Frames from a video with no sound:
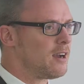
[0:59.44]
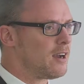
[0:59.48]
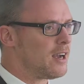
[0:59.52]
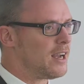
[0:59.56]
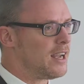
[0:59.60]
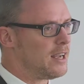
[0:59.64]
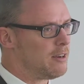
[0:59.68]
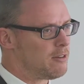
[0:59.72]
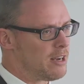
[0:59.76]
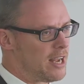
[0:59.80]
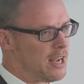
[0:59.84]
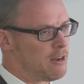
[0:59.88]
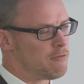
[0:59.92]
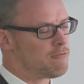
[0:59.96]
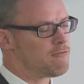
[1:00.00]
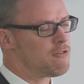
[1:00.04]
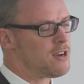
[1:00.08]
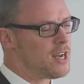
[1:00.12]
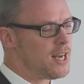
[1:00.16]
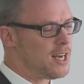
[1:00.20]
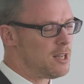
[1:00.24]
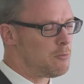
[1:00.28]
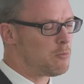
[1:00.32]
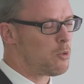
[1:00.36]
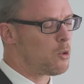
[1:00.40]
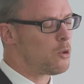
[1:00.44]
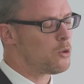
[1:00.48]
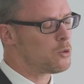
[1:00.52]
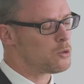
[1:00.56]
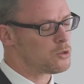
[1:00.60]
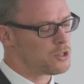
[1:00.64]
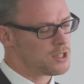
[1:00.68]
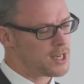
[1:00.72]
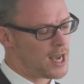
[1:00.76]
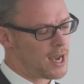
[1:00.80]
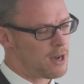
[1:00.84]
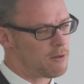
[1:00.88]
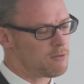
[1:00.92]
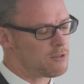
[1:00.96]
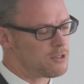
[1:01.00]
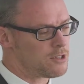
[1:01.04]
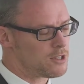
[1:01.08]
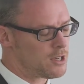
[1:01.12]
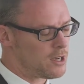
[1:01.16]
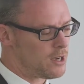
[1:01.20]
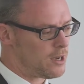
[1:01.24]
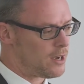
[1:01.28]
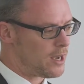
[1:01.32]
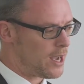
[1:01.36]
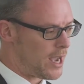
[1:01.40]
it, really boils down to